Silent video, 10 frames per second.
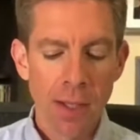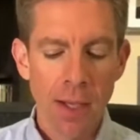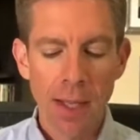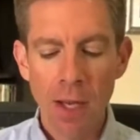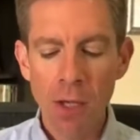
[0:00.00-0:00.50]

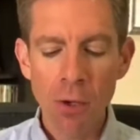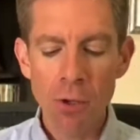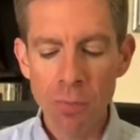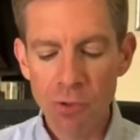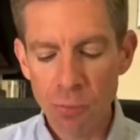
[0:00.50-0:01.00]
And I know
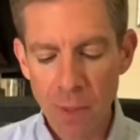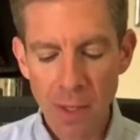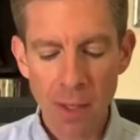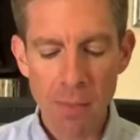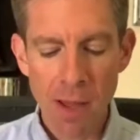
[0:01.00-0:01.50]
you'll be
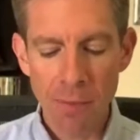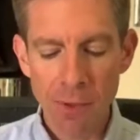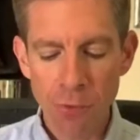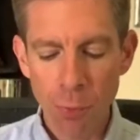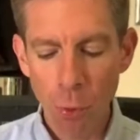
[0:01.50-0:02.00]
speaking
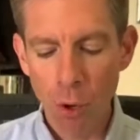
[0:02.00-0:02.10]
about this